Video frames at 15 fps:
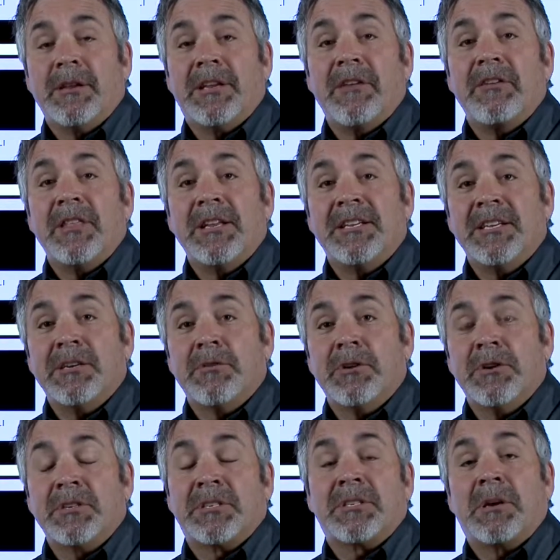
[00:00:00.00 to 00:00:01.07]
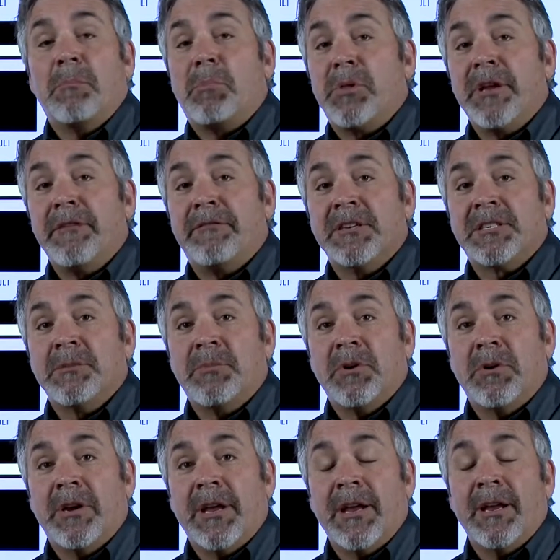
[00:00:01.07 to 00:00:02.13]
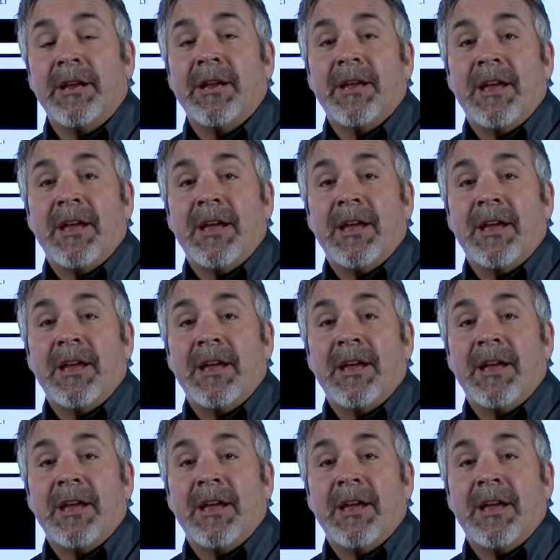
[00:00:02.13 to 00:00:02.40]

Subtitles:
giving the dealers complete visibility